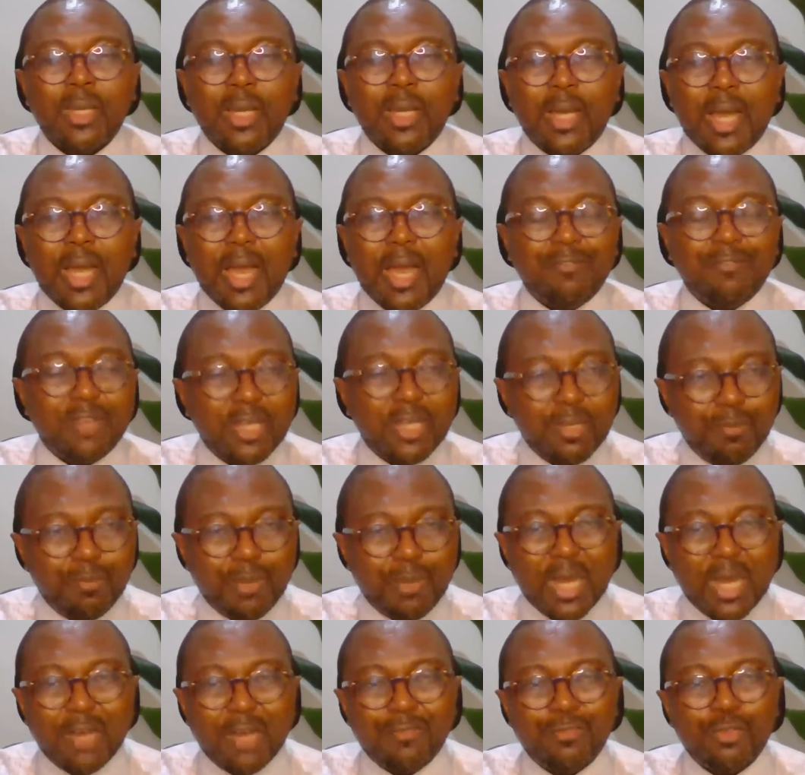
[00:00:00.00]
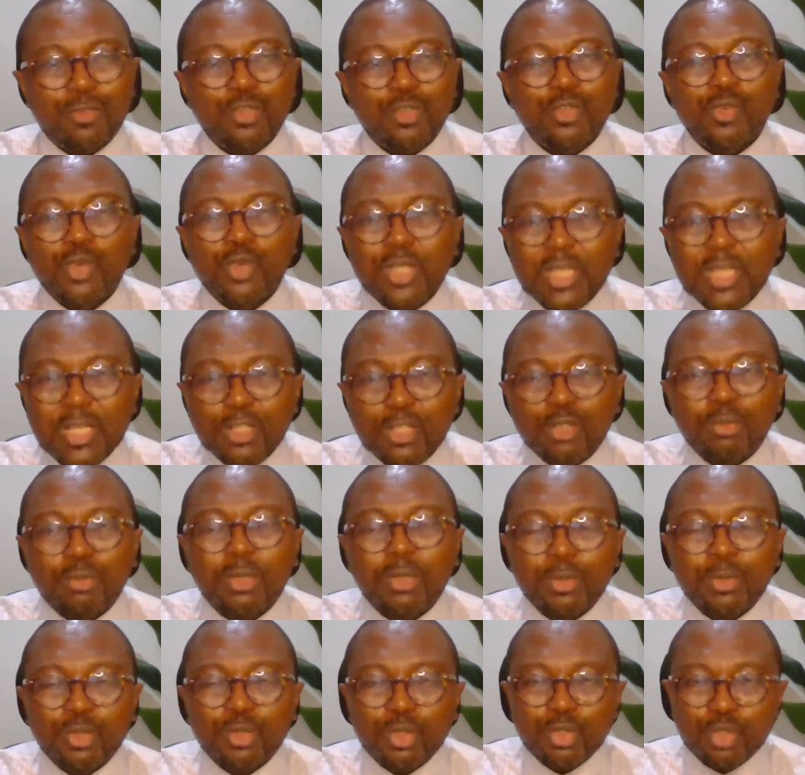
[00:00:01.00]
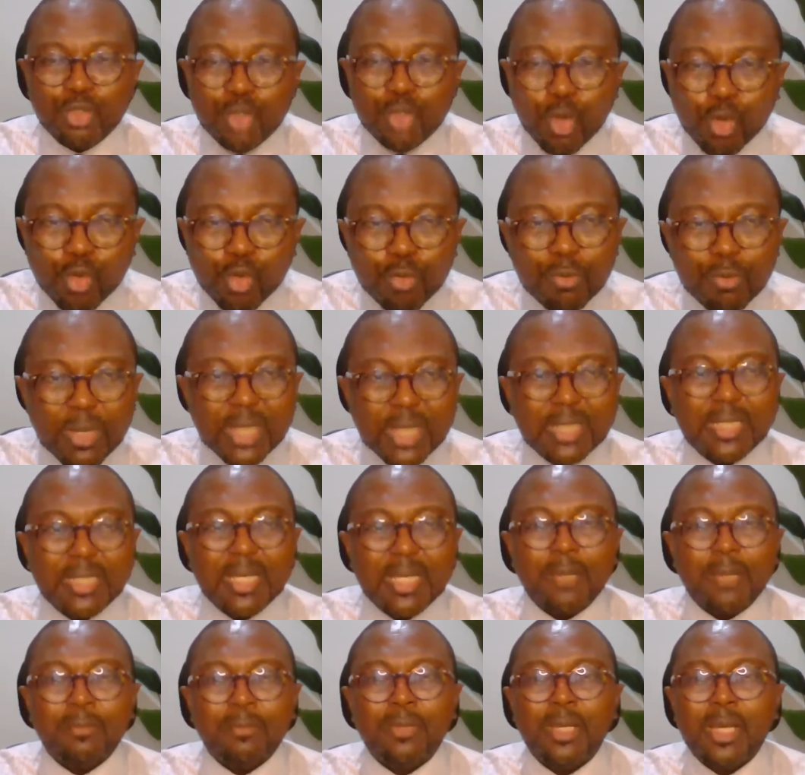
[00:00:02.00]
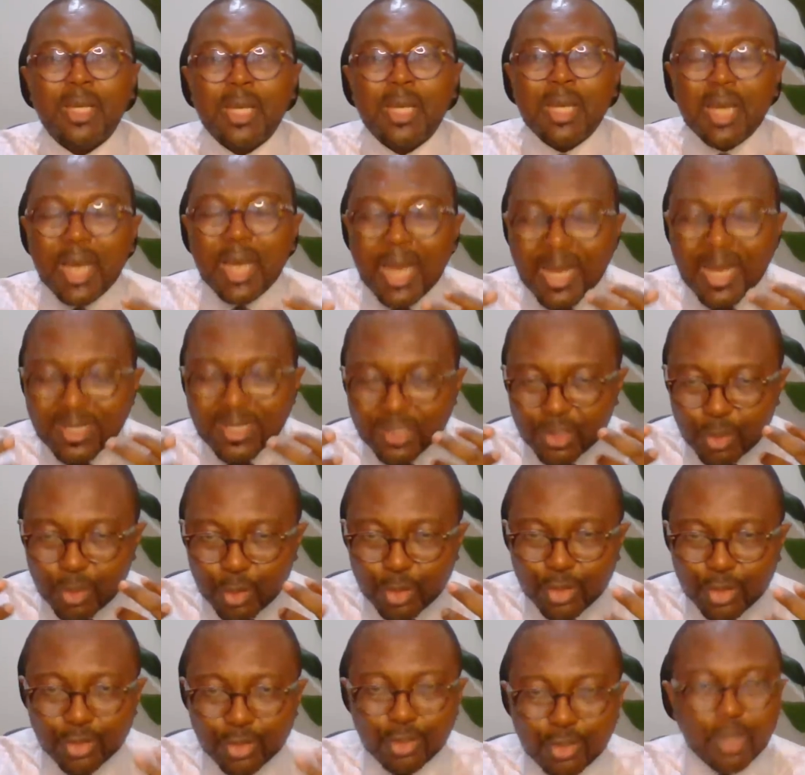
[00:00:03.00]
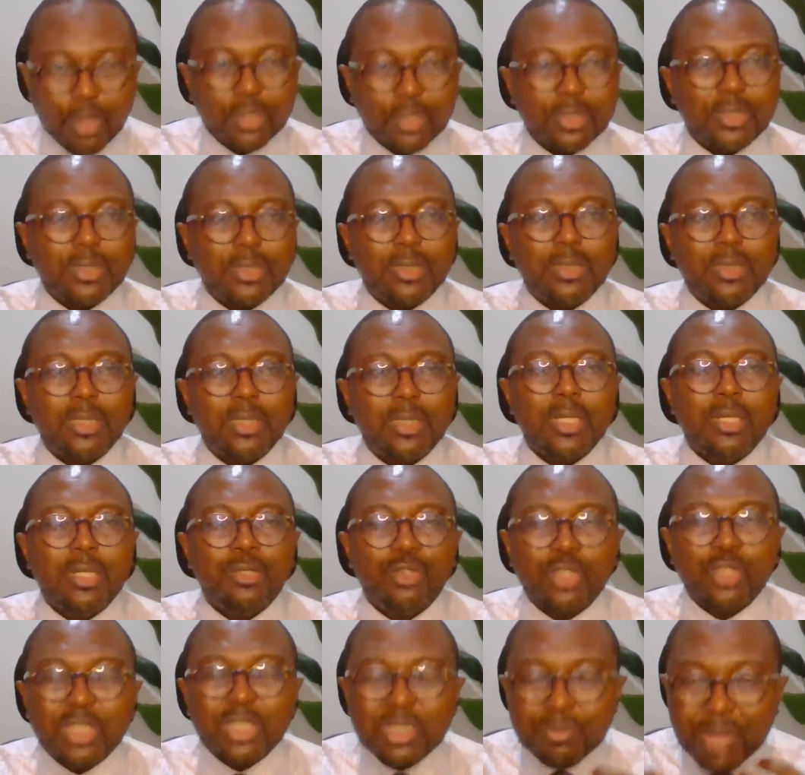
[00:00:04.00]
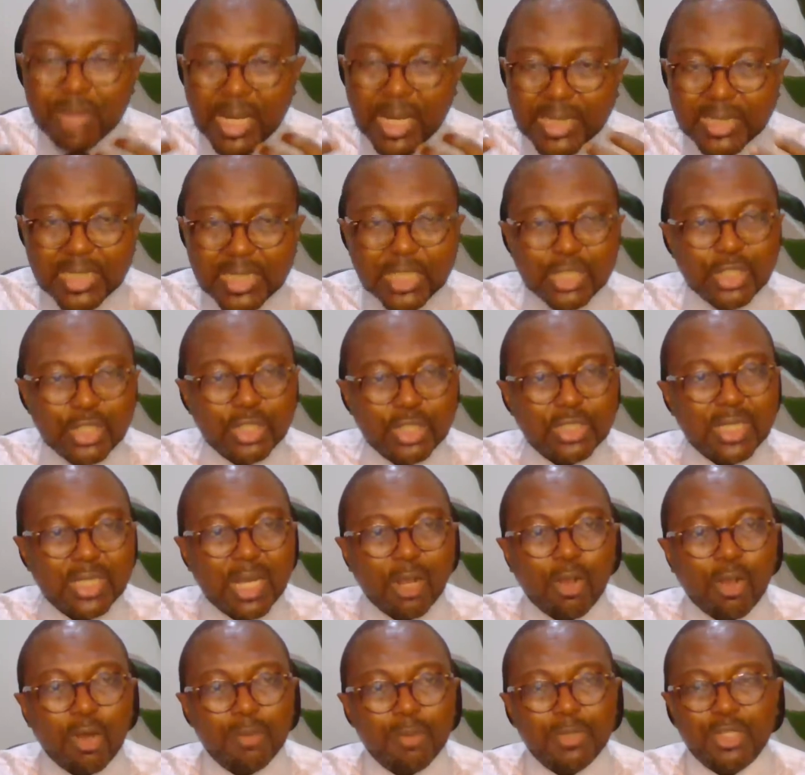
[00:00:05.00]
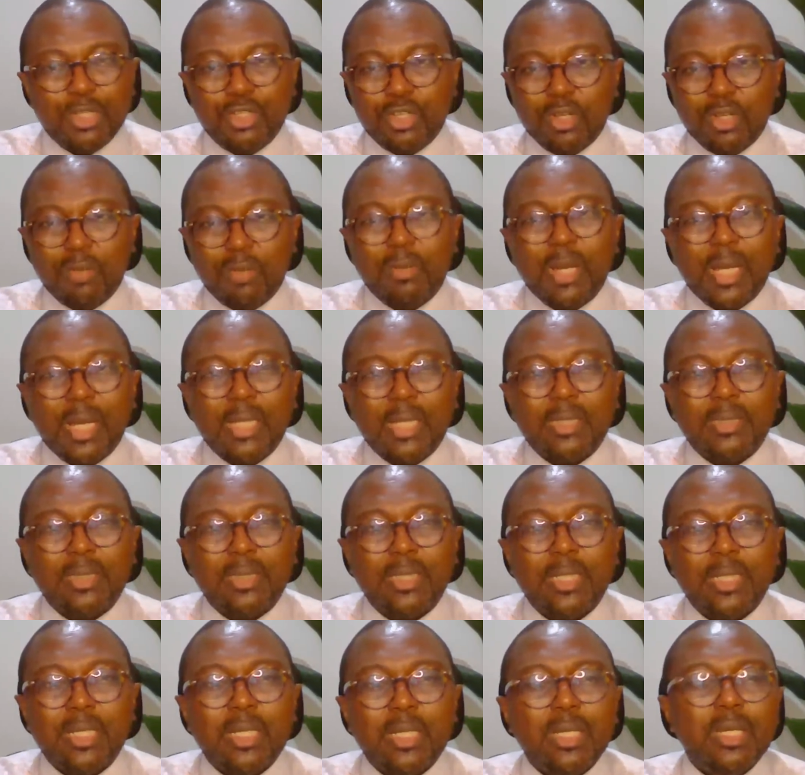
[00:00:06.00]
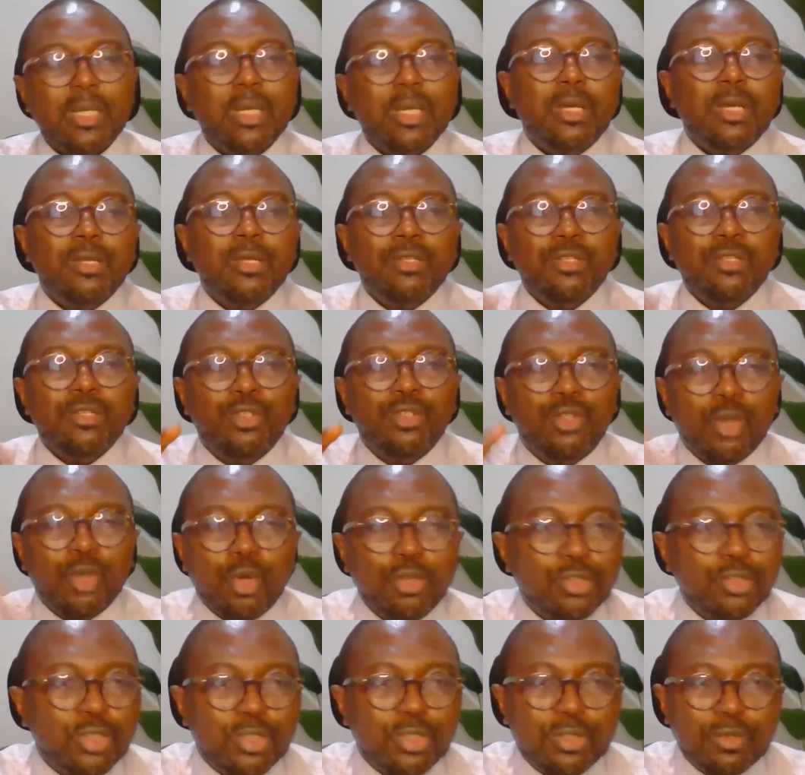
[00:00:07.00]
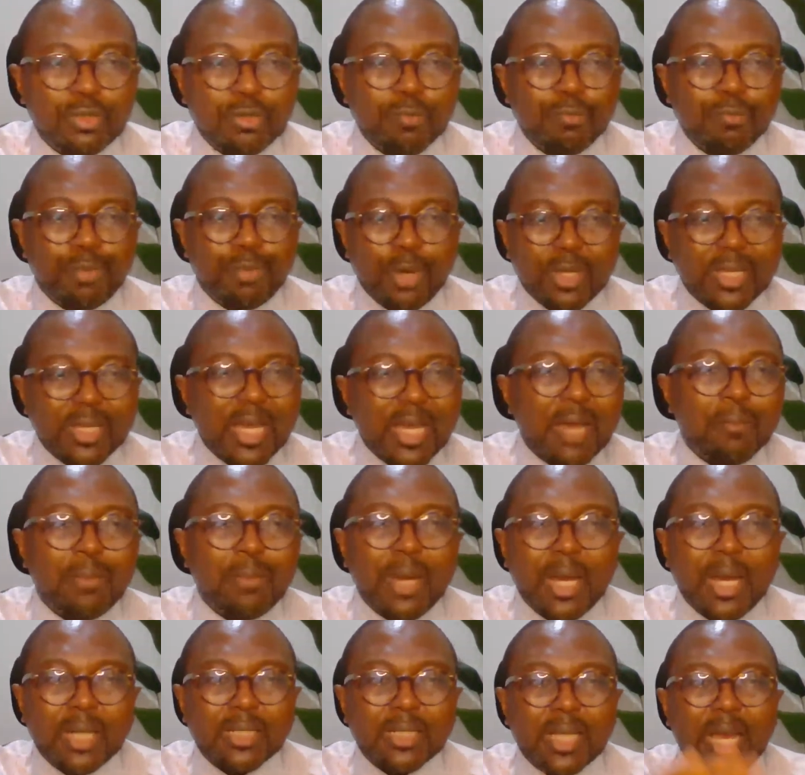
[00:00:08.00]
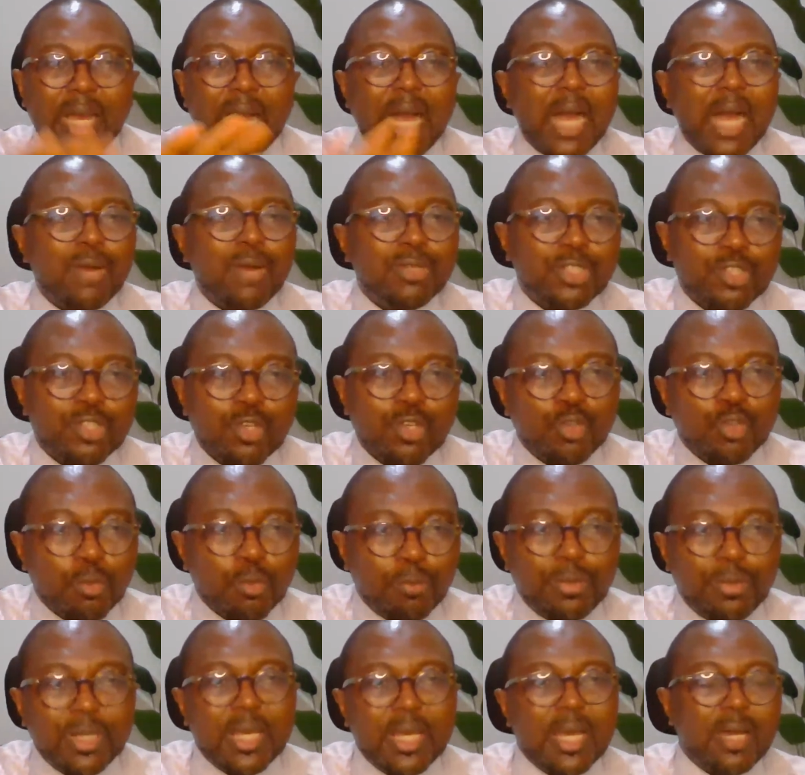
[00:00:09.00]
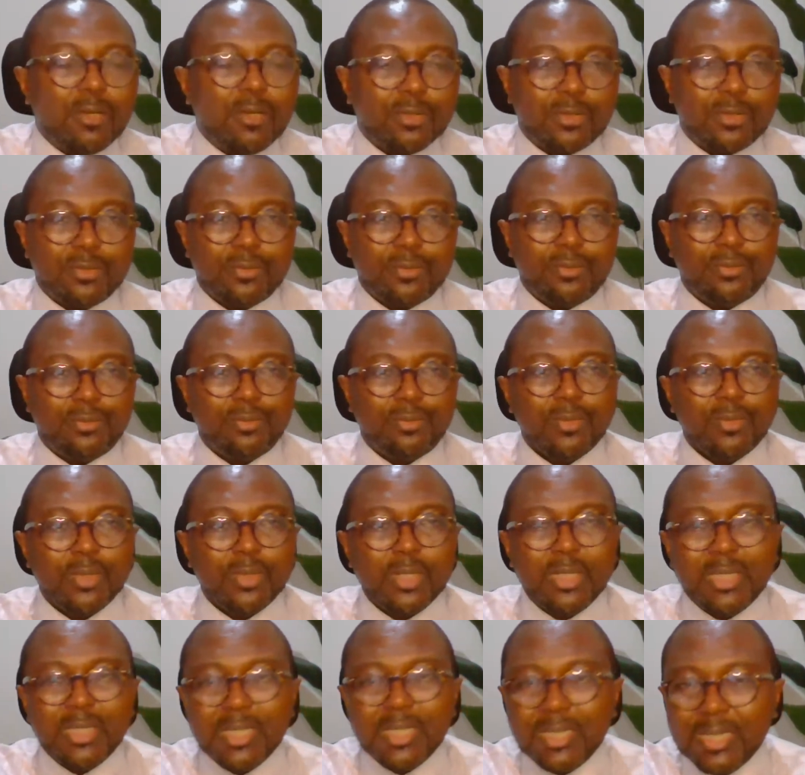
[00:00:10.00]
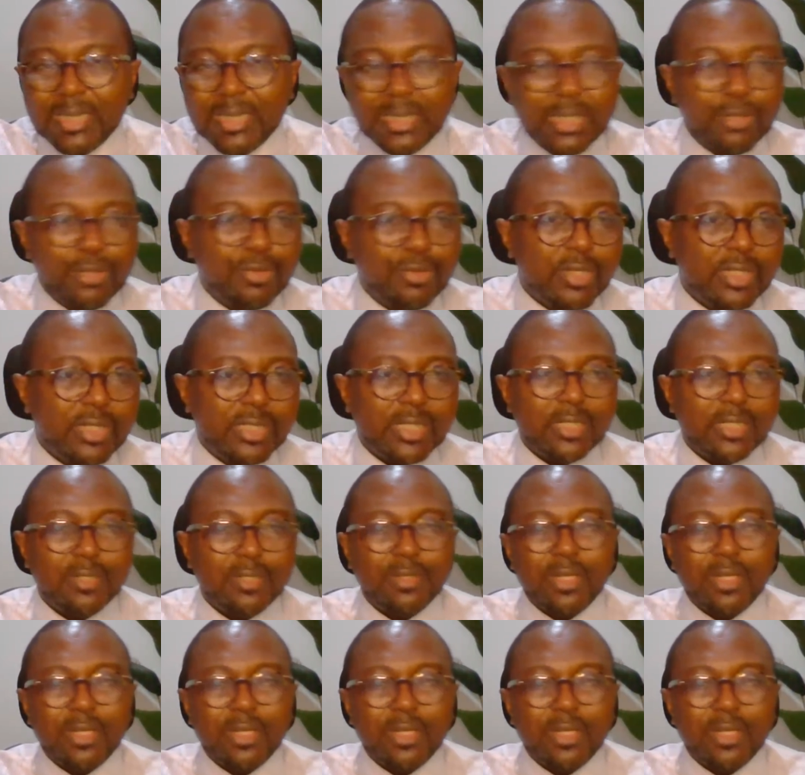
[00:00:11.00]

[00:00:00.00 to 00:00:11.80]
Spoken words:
are very powerful. You need to be able to document them as those thoughts, those imaginations are coming to your mind. Don't bother about how it's going to play out, the nitty-gritty.